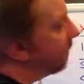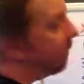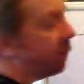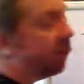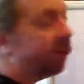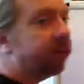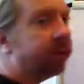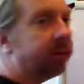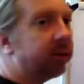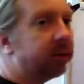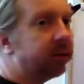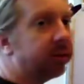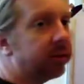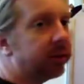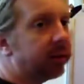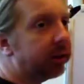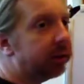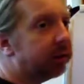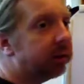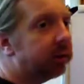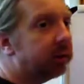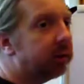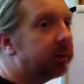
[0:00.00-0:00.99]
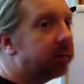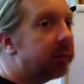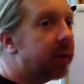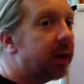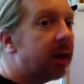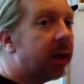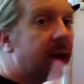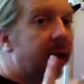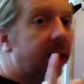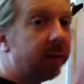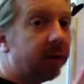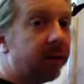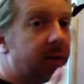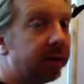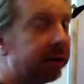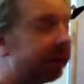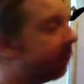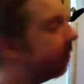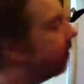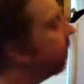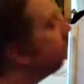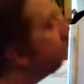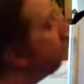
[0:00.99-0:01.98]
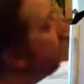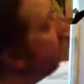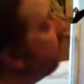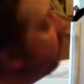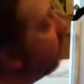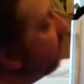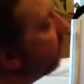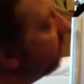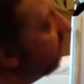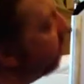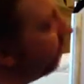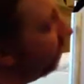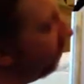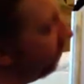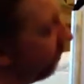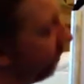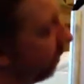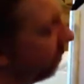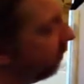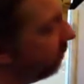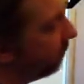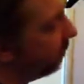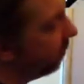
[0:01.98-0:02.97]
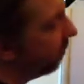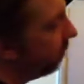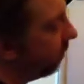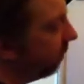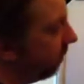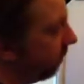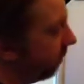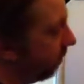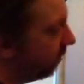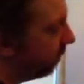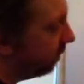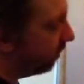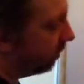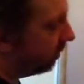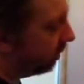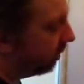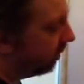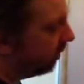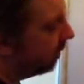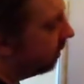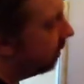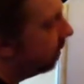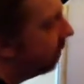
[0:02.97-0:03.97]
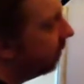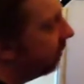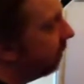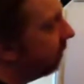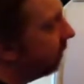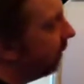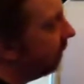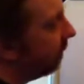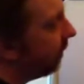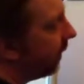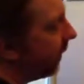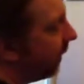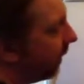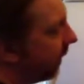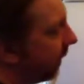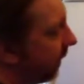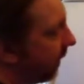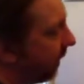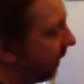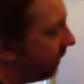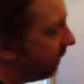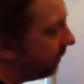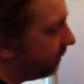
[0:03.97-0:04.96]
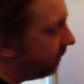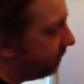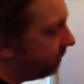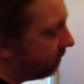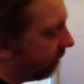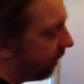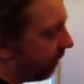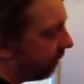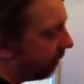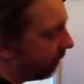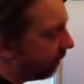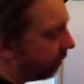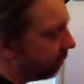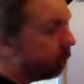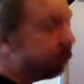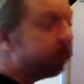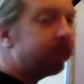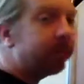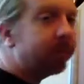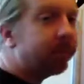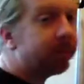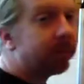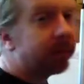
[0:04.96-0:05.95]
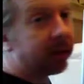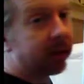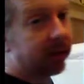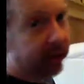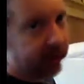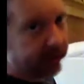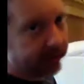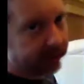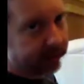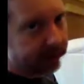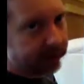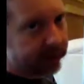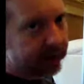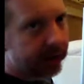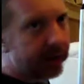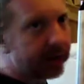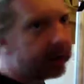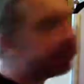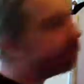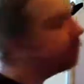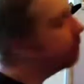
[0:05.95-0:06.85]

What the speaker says: differences. I run the first differences first, see if I get a constant value. I did not.